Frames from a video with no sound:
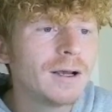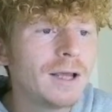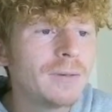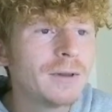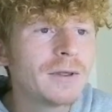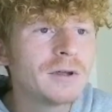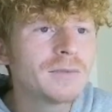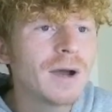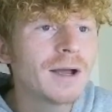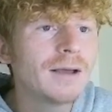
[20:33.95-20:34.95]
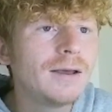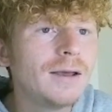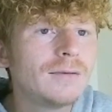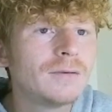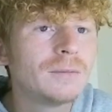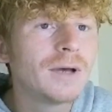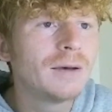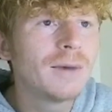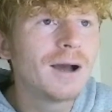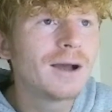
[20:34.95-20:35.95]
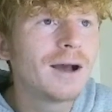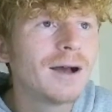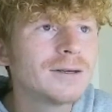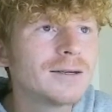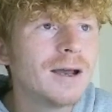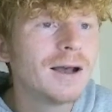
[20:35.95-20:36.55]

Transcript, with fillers: Keeping things back even better, my guys.